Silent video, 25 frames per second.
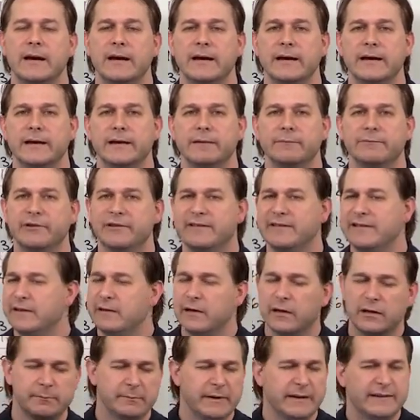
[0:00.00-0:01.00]
um, just to
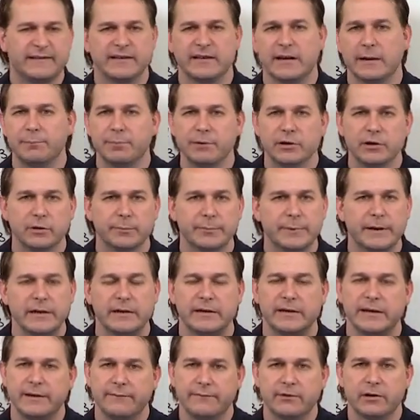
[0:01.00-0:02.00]
kind of mix it up a little bit
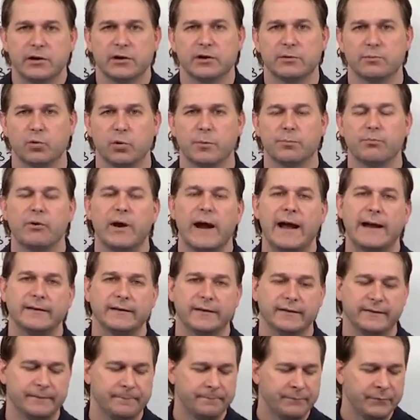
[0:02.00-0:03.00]
and give you a little more
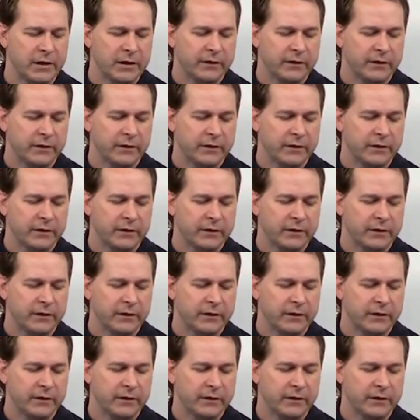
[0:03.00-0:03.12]
practice.